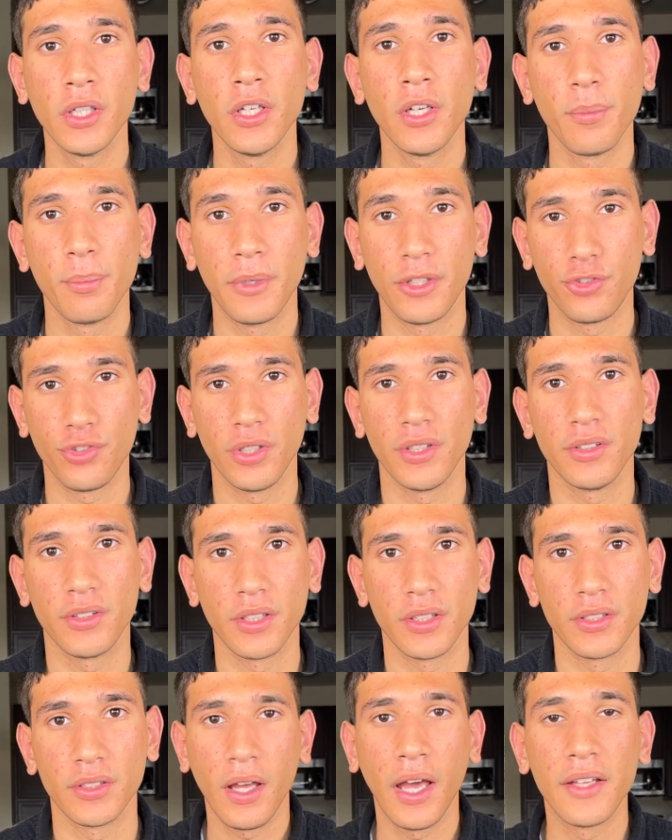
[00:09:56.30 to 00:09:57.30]

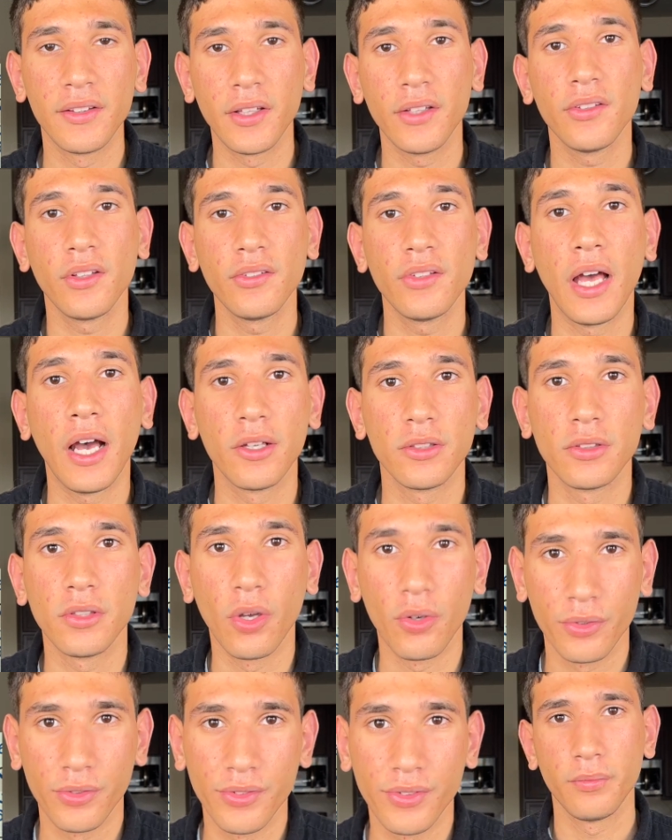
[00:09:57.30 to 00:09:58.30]
magenta and this is how it
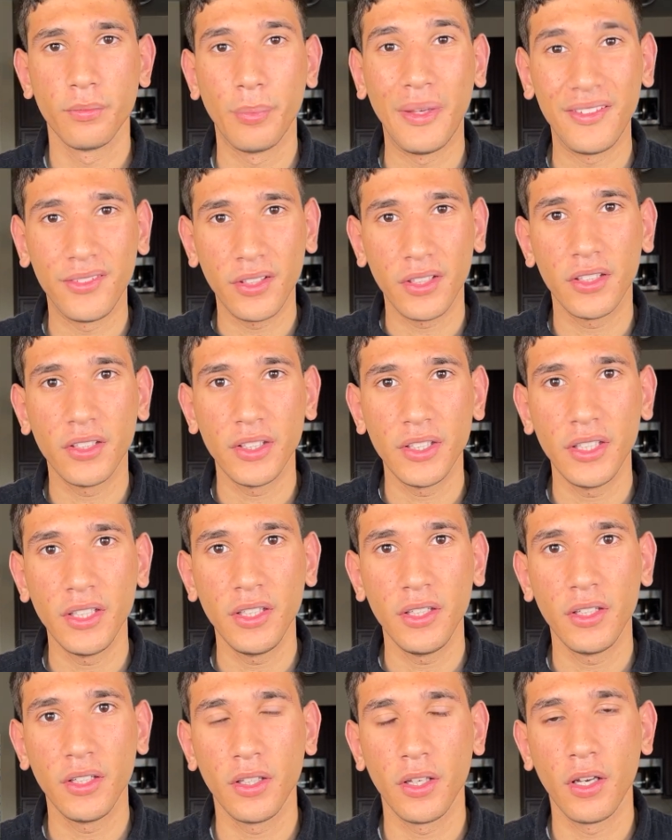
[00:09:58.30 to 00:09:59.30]
looks.
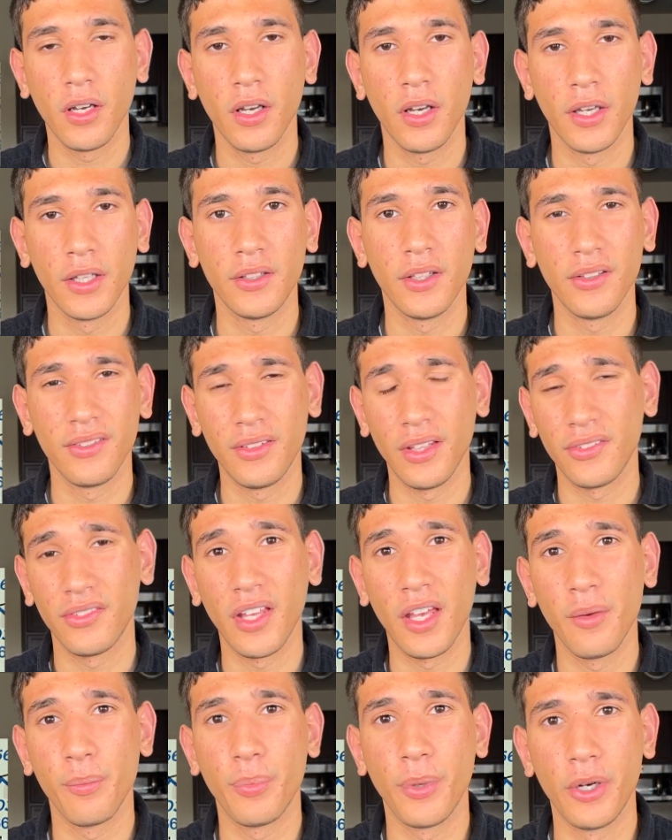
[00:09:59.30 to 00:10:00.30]
Basically it is the
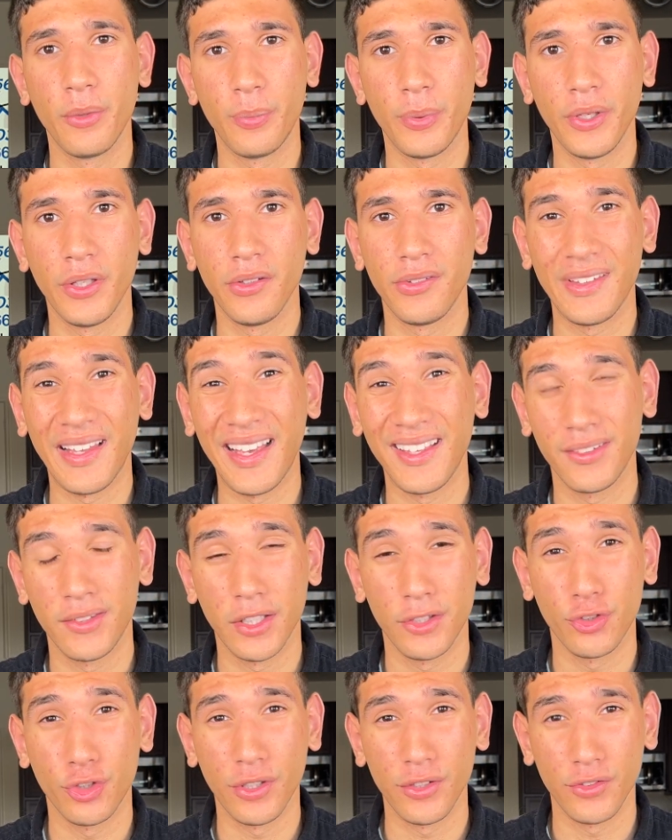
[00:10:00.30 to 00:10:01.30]
same purpose as the
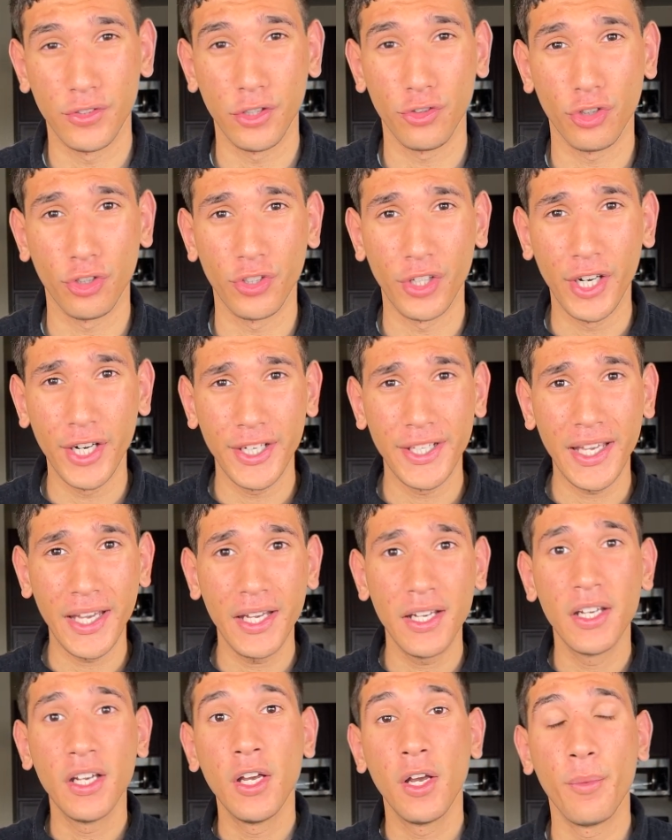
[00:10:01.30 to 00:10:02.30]
transition
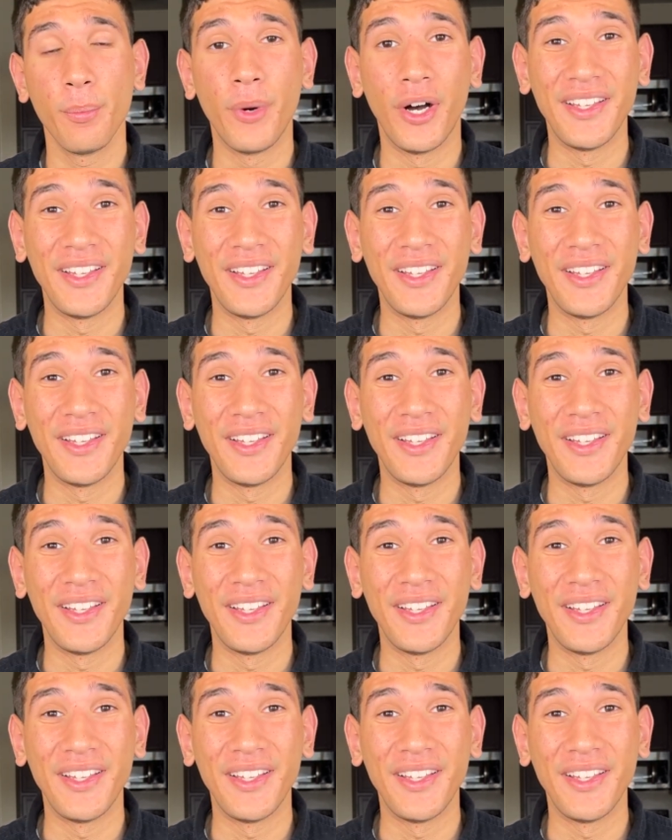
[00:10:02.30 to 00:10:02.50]
area but